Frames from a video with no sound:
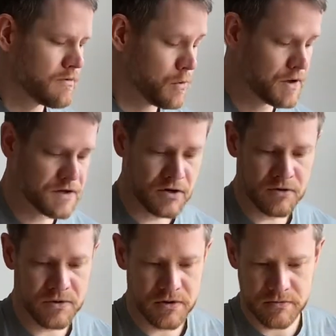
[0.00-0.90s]
with
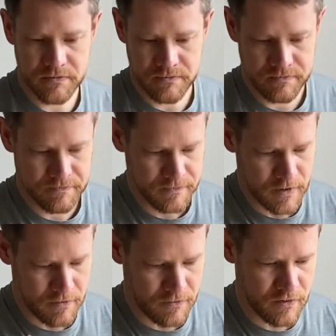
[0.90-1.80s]
screws
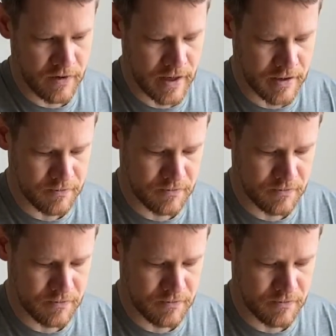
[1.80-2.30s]
for that.